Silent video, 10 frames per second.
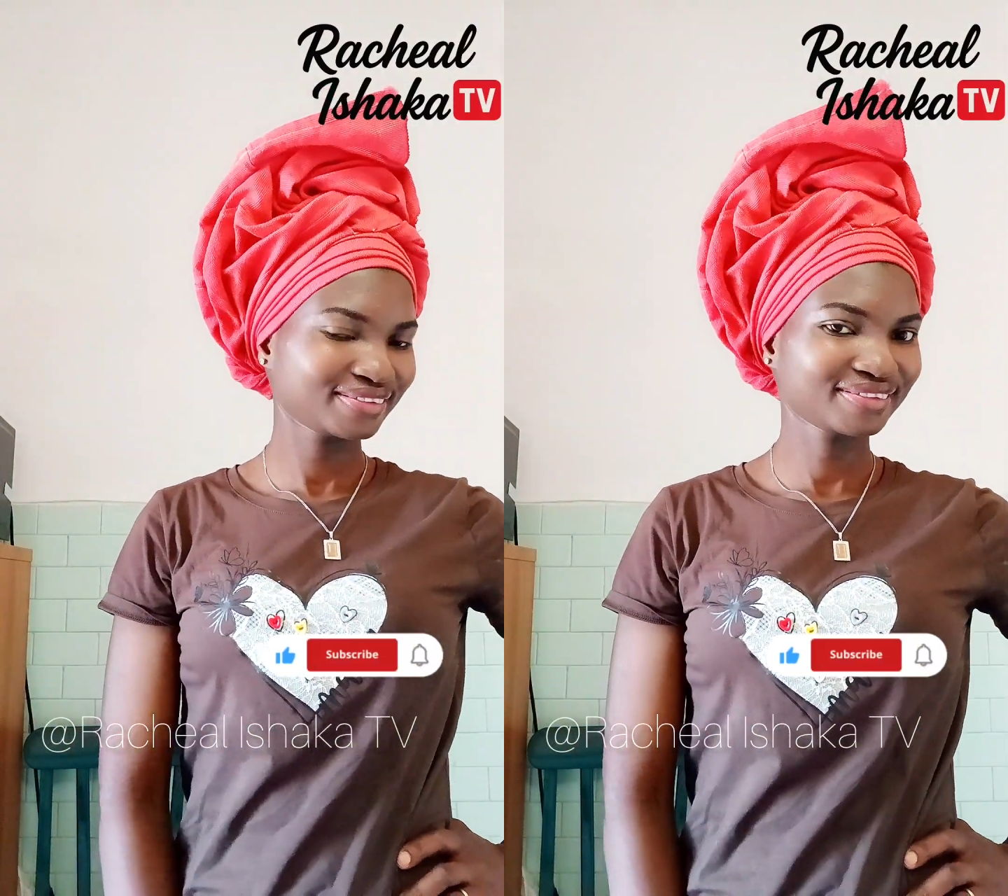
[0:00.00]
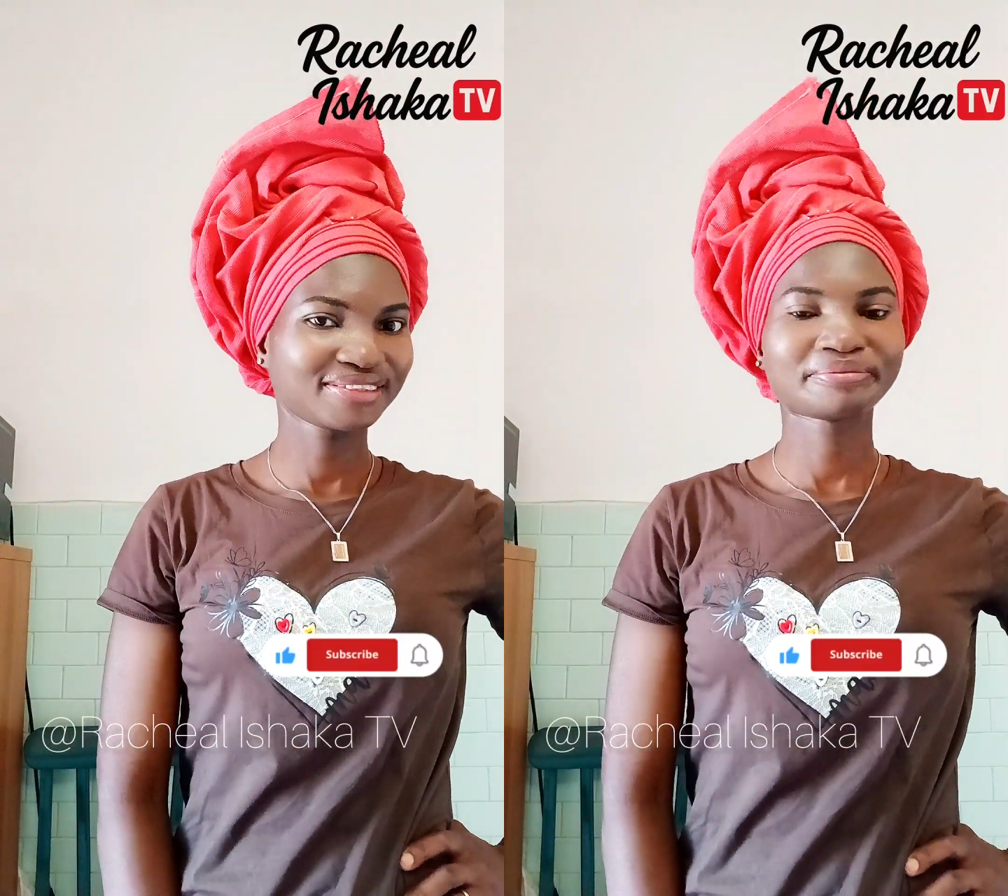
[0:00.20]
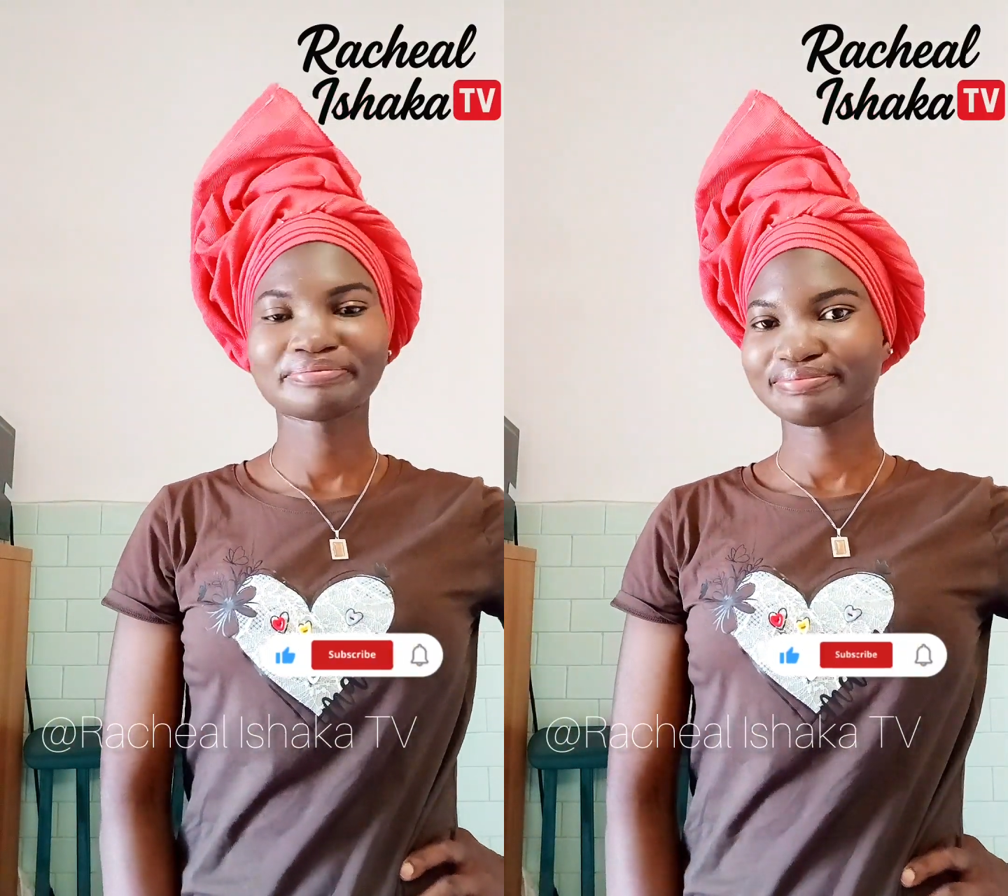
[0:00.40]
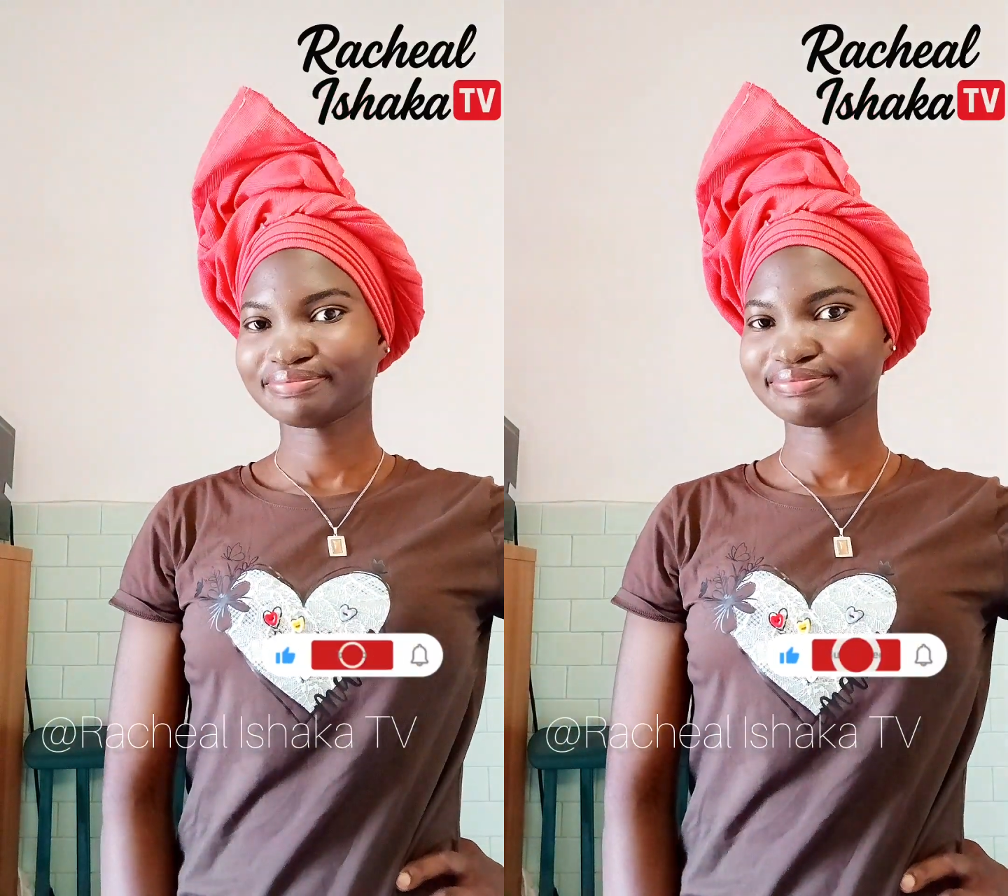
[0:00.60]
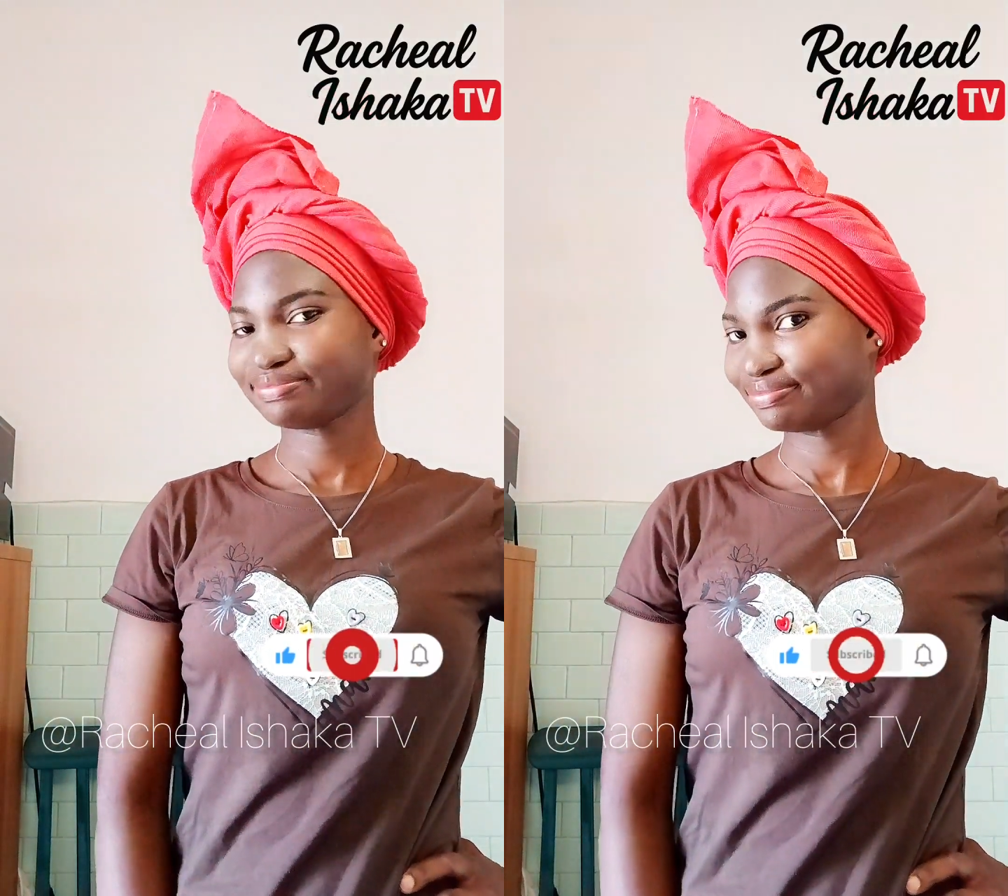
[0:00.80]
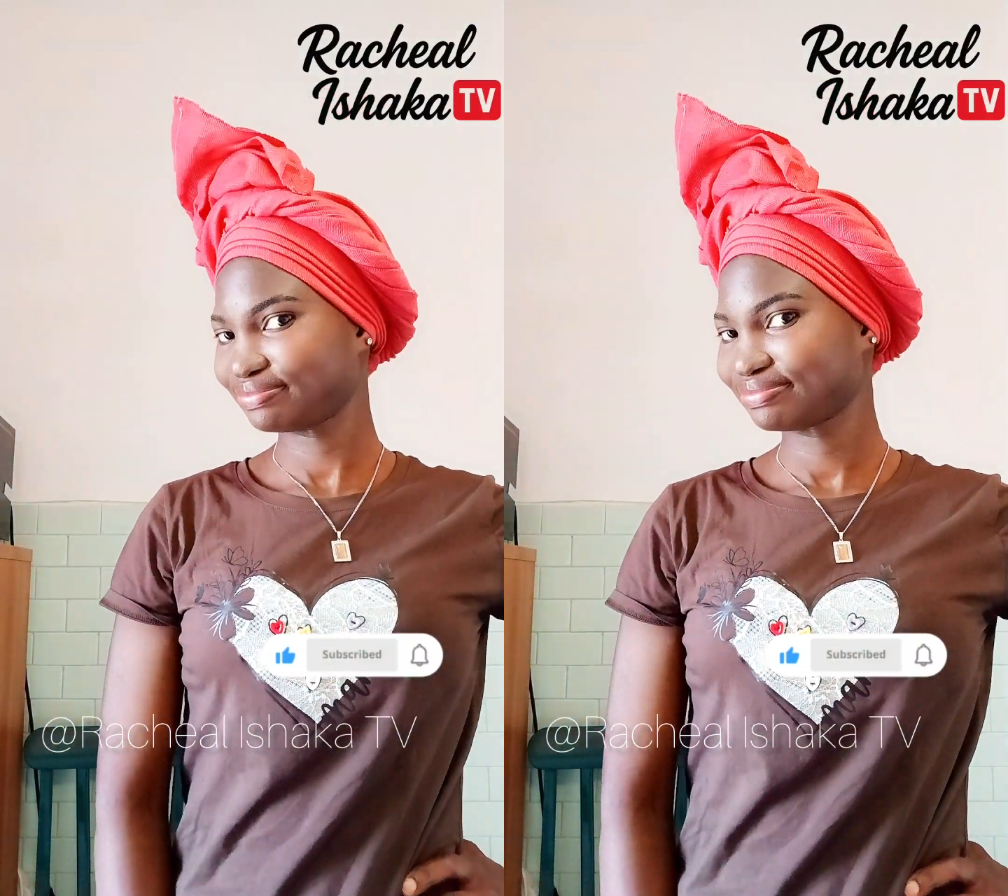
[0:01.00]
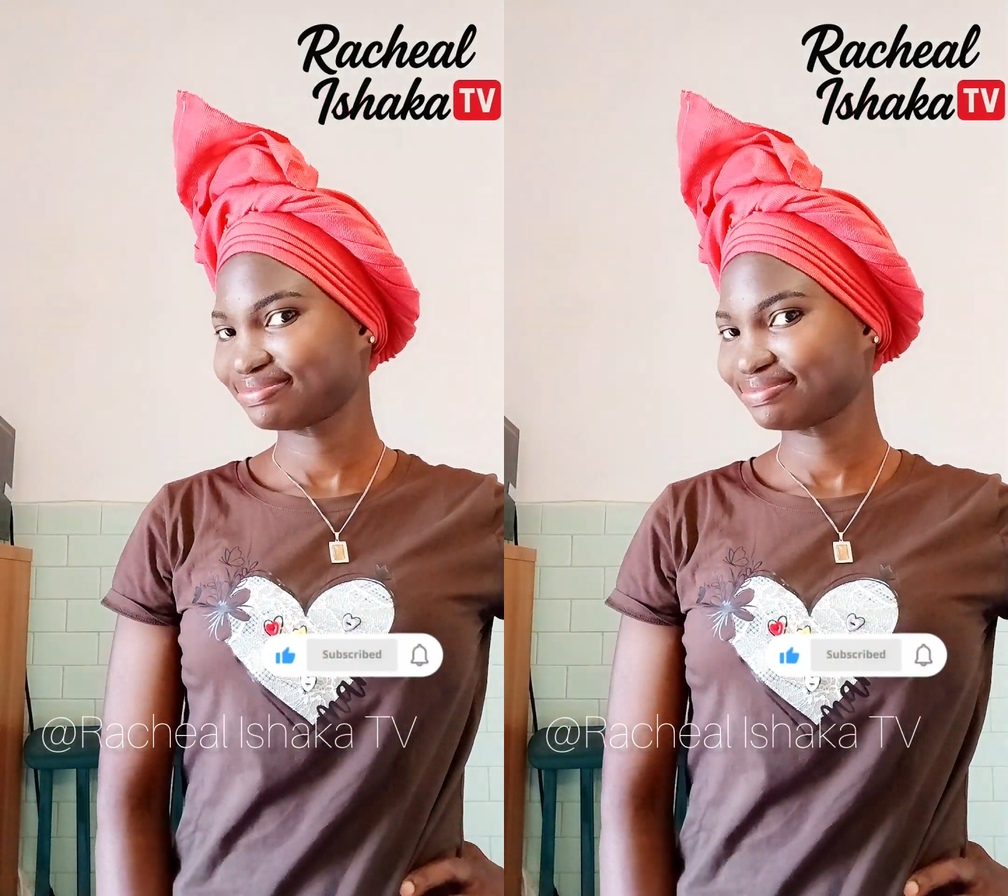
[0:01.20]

this video useful,